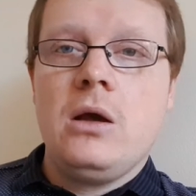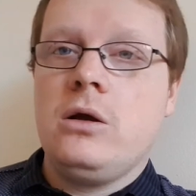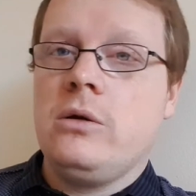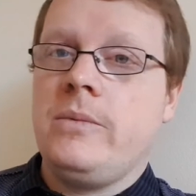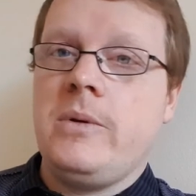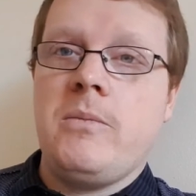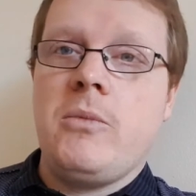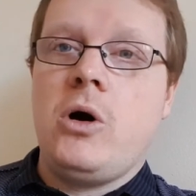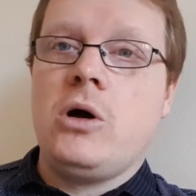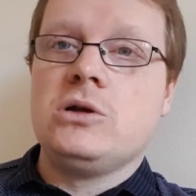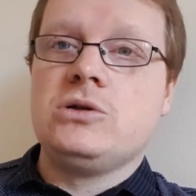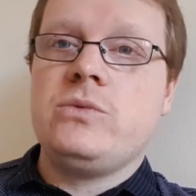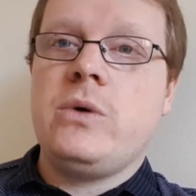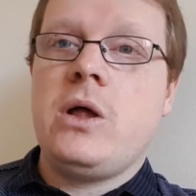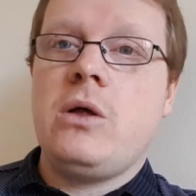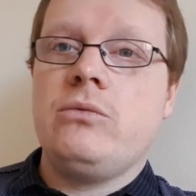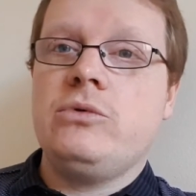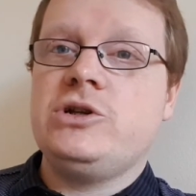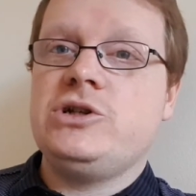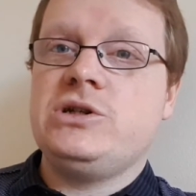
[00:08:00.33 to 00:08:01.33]
could be more as
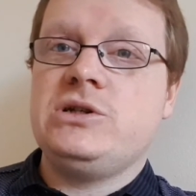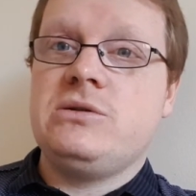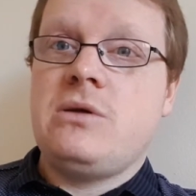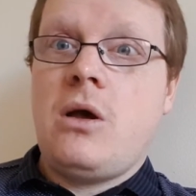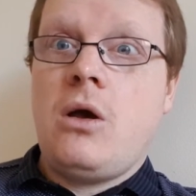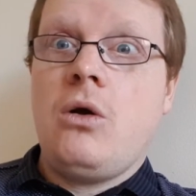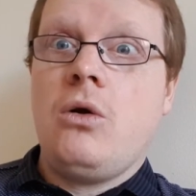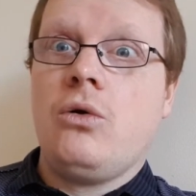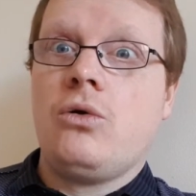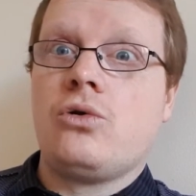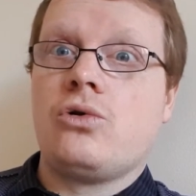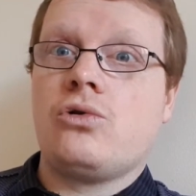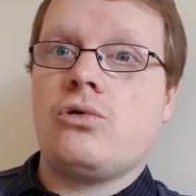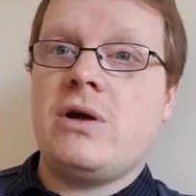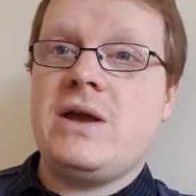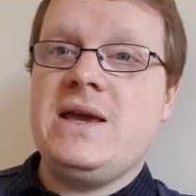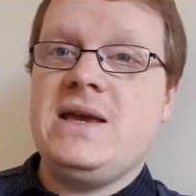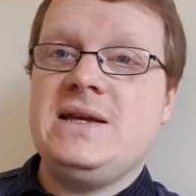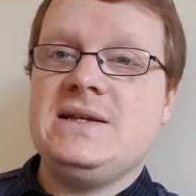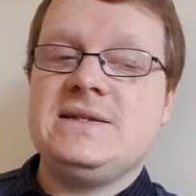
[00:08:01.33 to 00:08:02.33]
well, which is
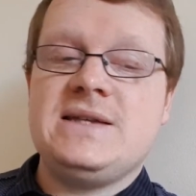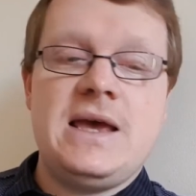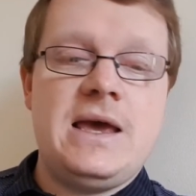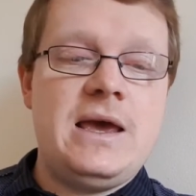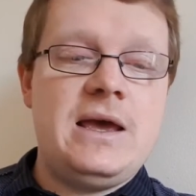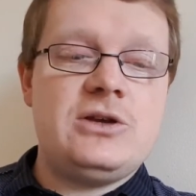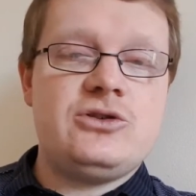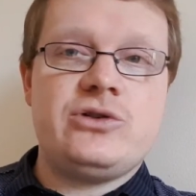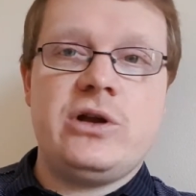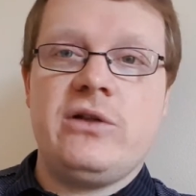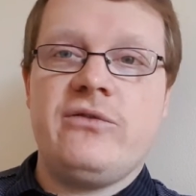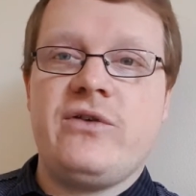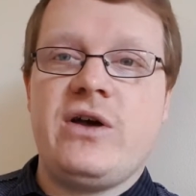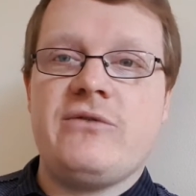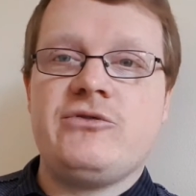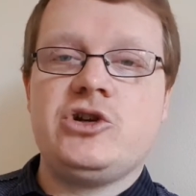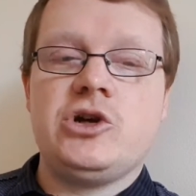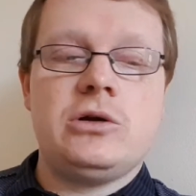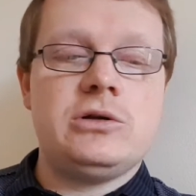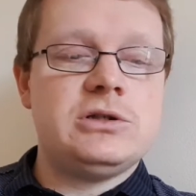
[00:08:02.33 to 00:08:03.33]
crazy. Strength
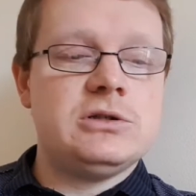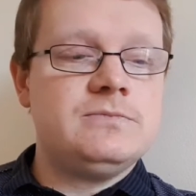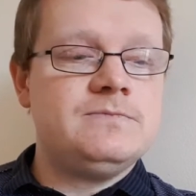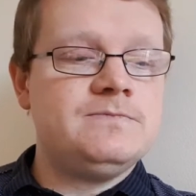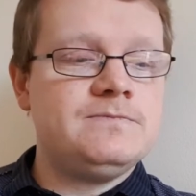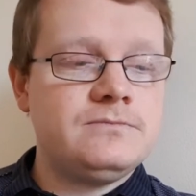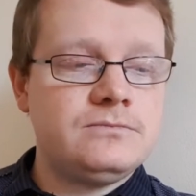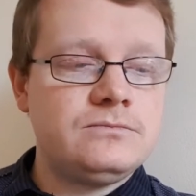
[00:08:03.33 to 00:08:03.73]
5 shots.